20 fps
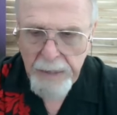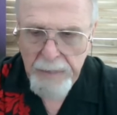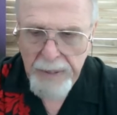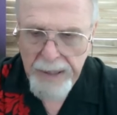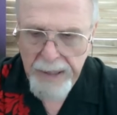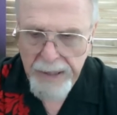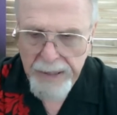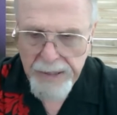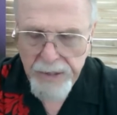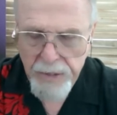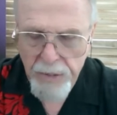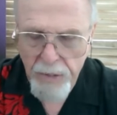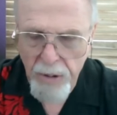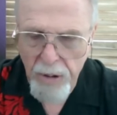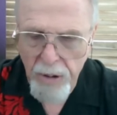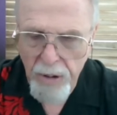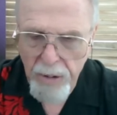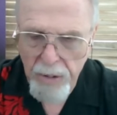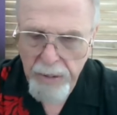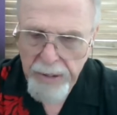because there
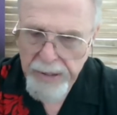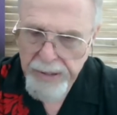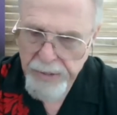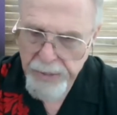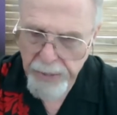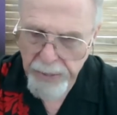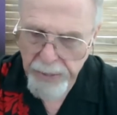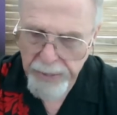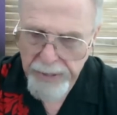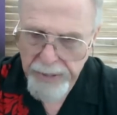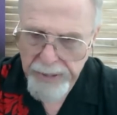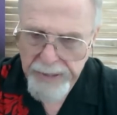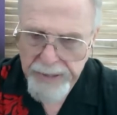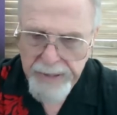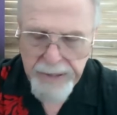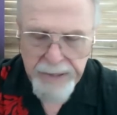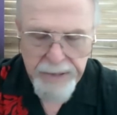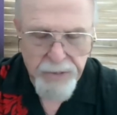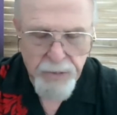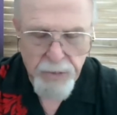are
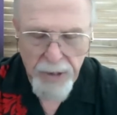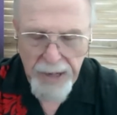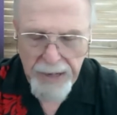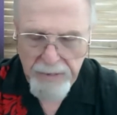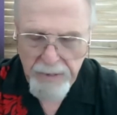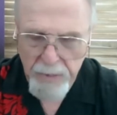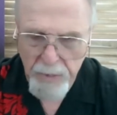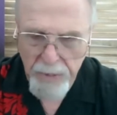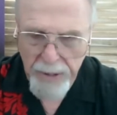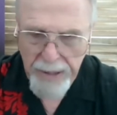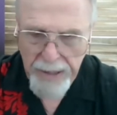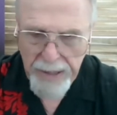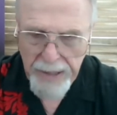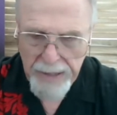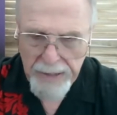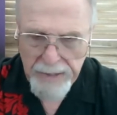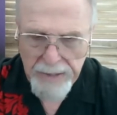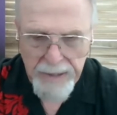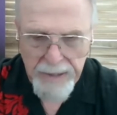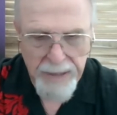attorneys that drive
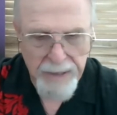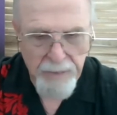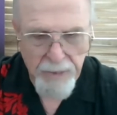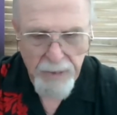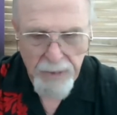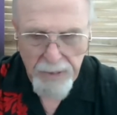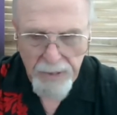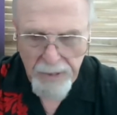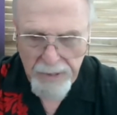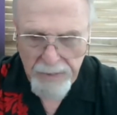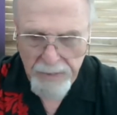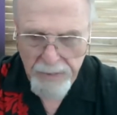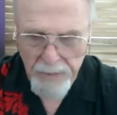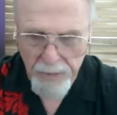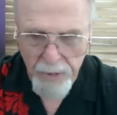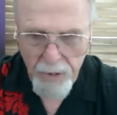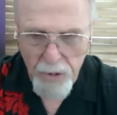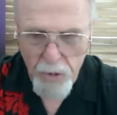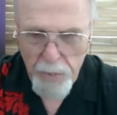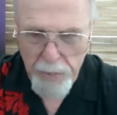around and will look
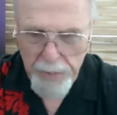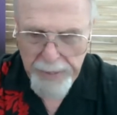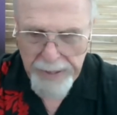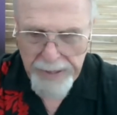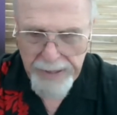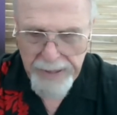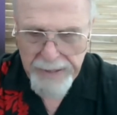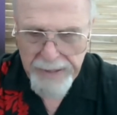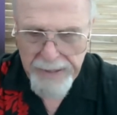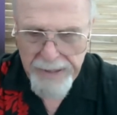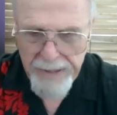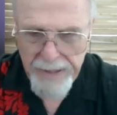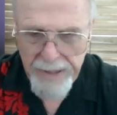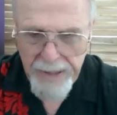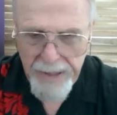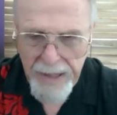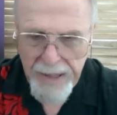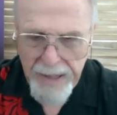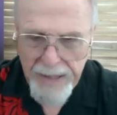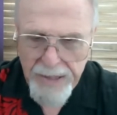for openings.
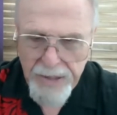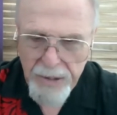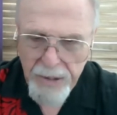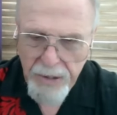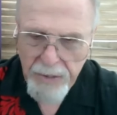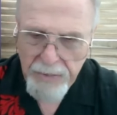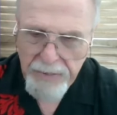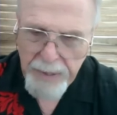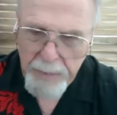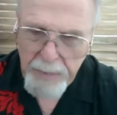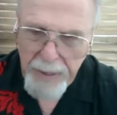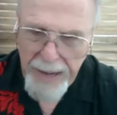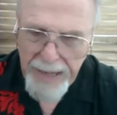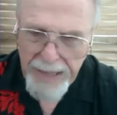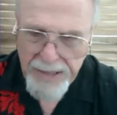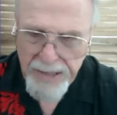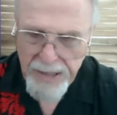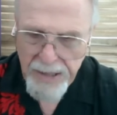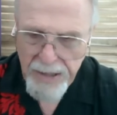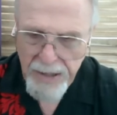So if they
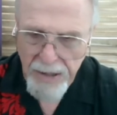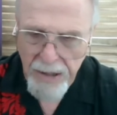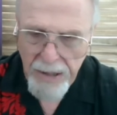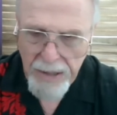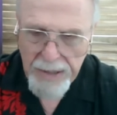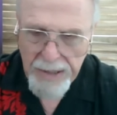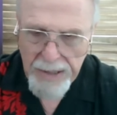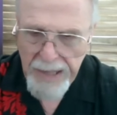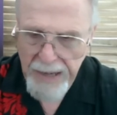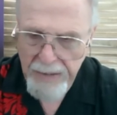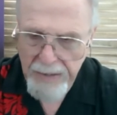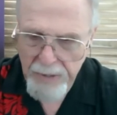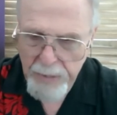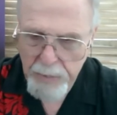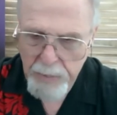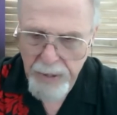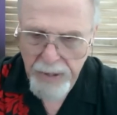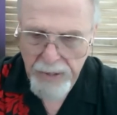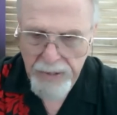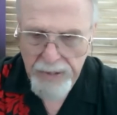passed a law that
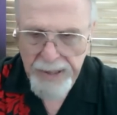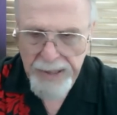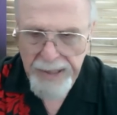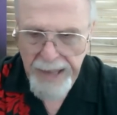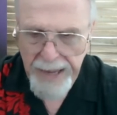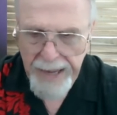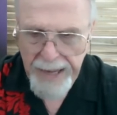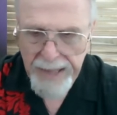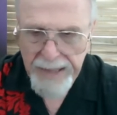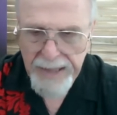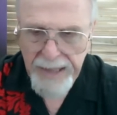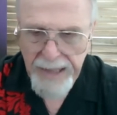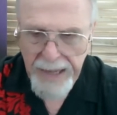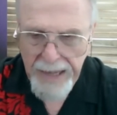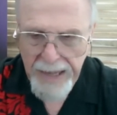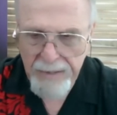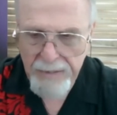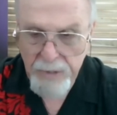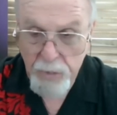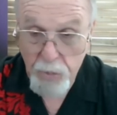every building had to
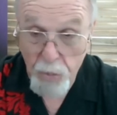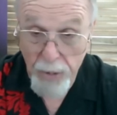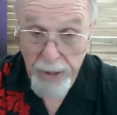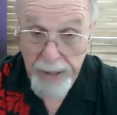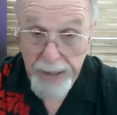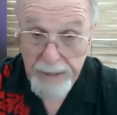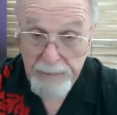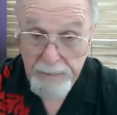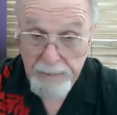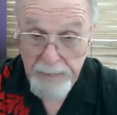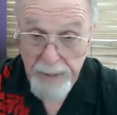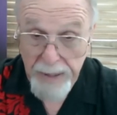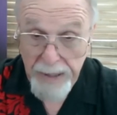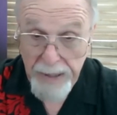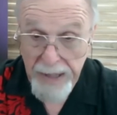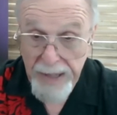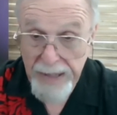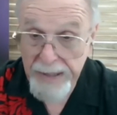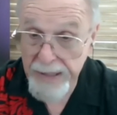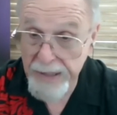have a ramp,
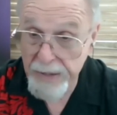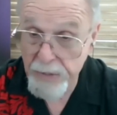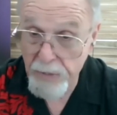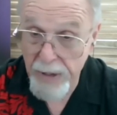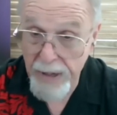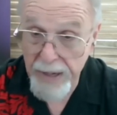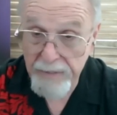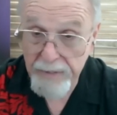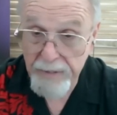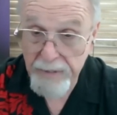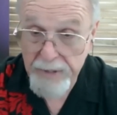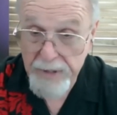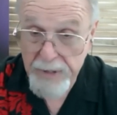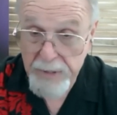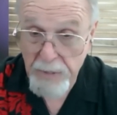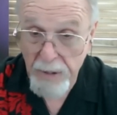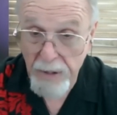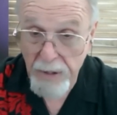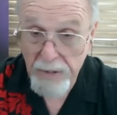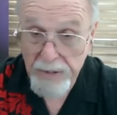and they drive through
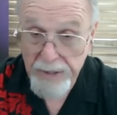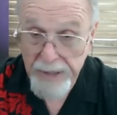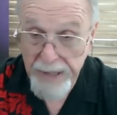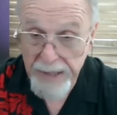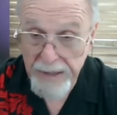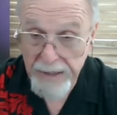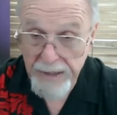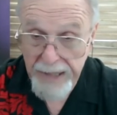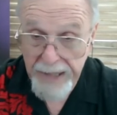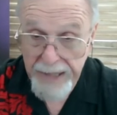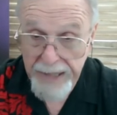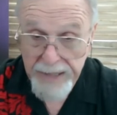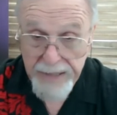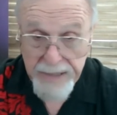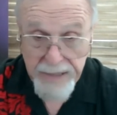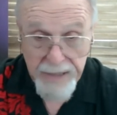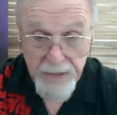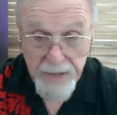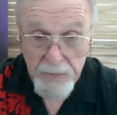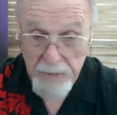small town
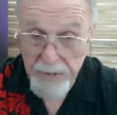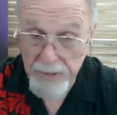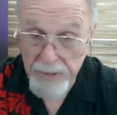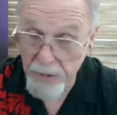Kansas where